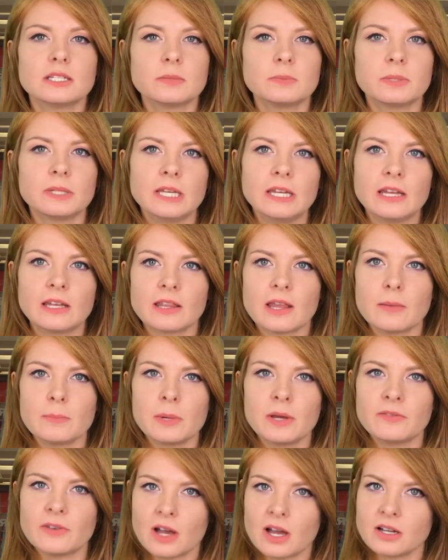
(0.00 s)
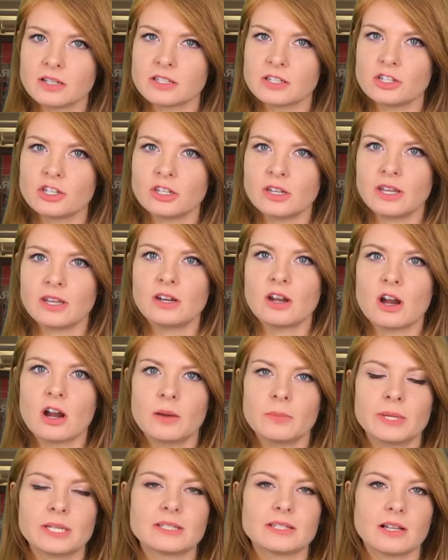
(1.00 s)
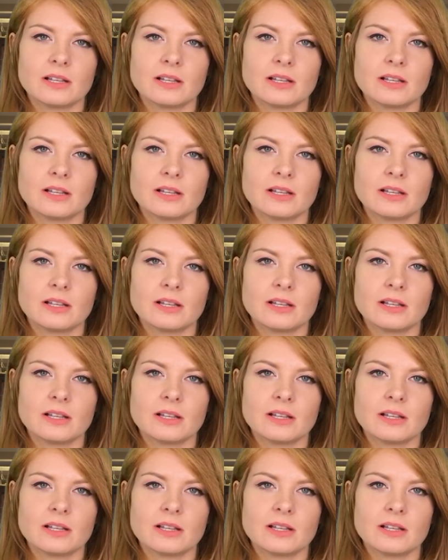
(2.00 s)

depleting them of oxygen and harming